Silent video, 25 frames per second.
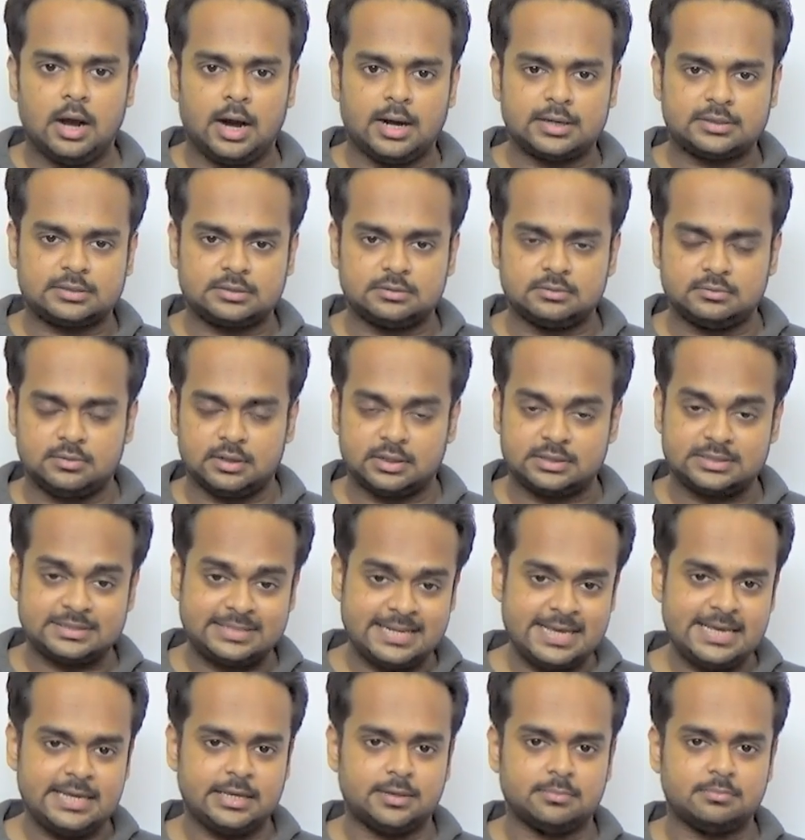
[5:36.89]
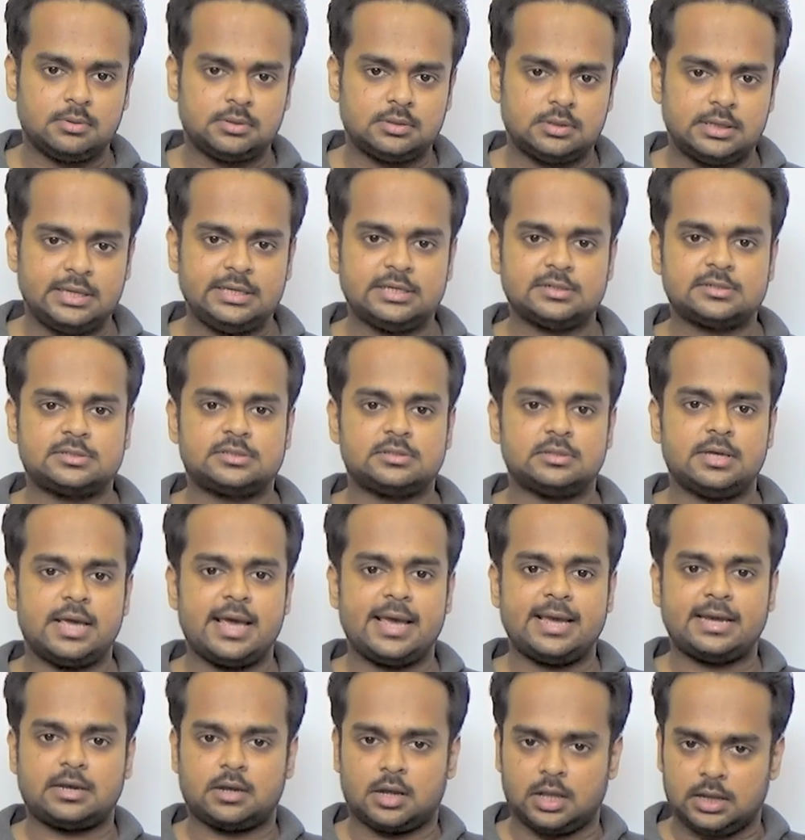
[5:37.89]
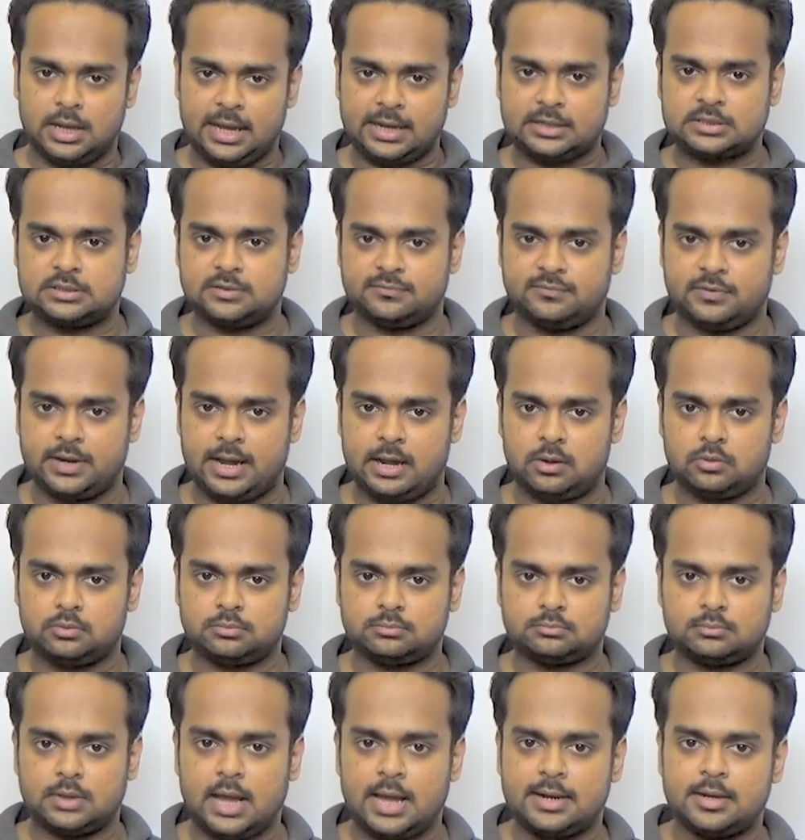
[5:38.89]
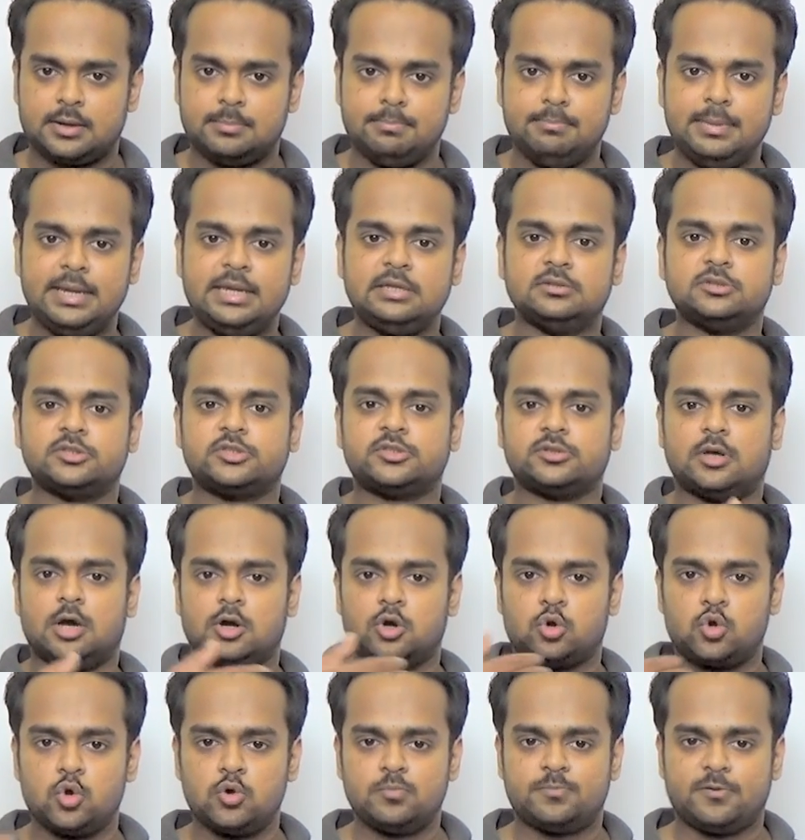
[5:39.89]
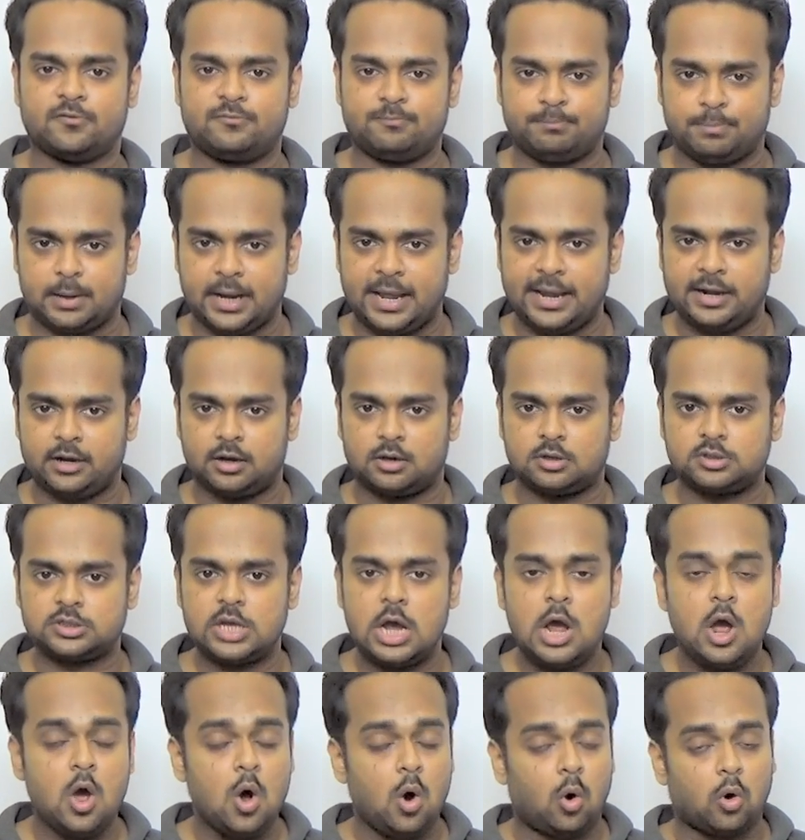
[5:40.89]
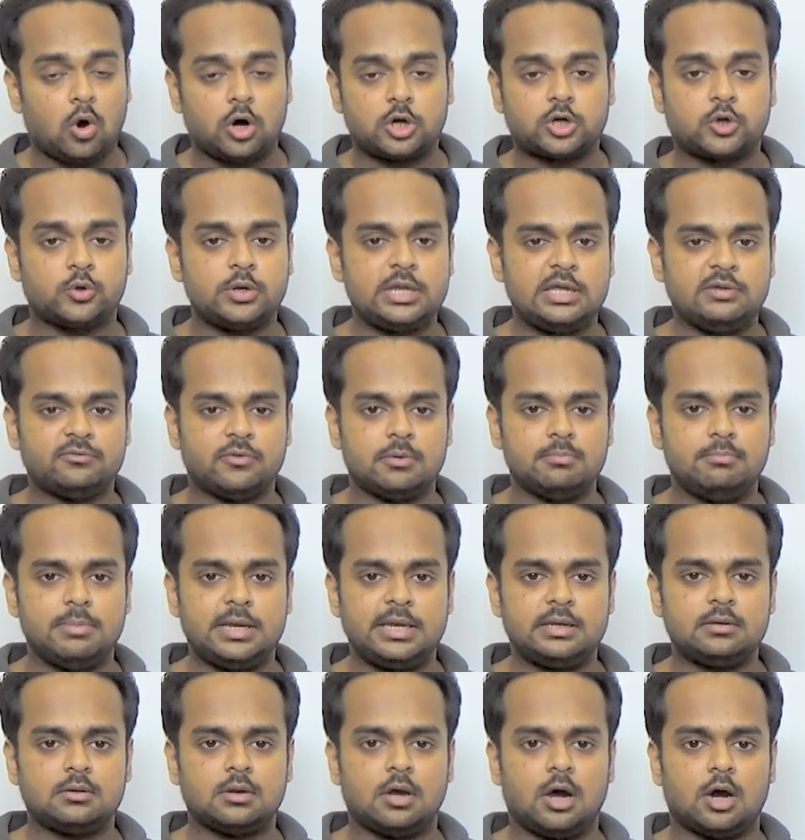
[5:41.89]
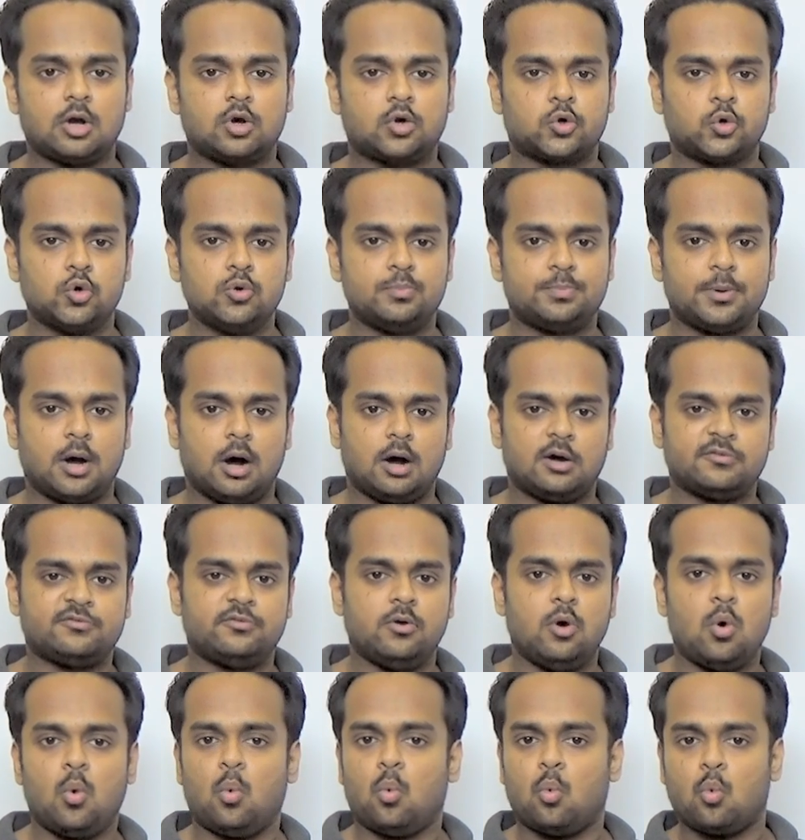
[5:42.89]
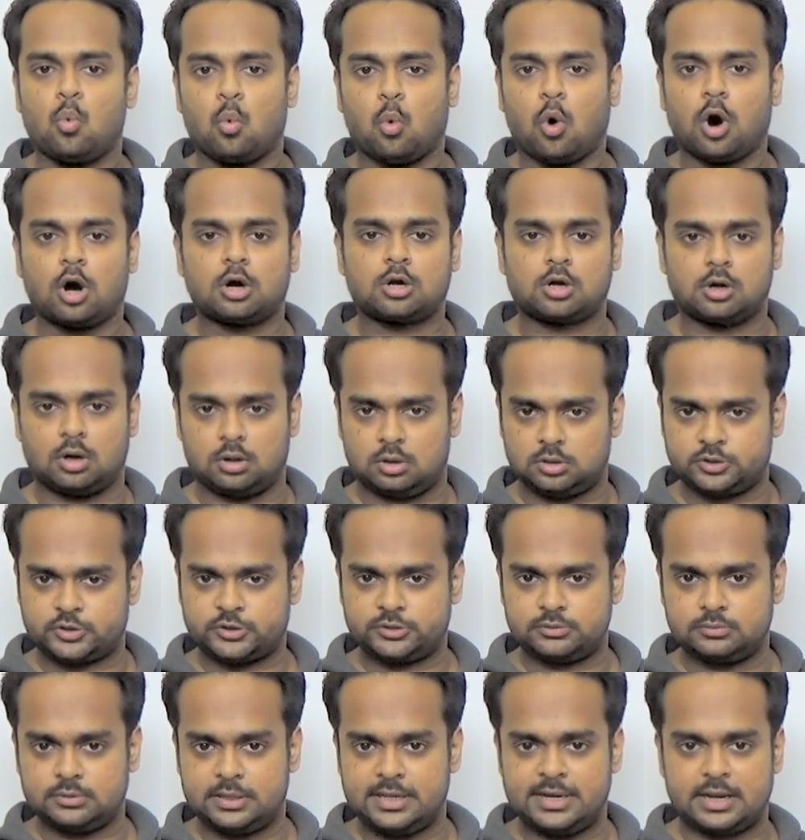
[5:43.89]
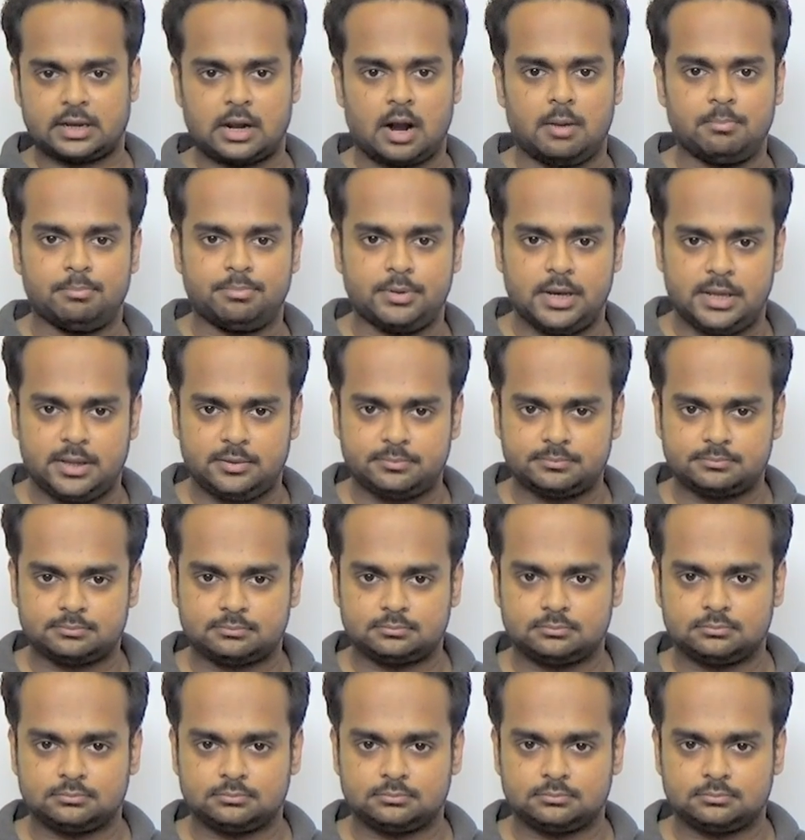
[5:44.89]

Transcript: A team is a collective noun and it means a group of players, or it could even mean a group of workers in a company.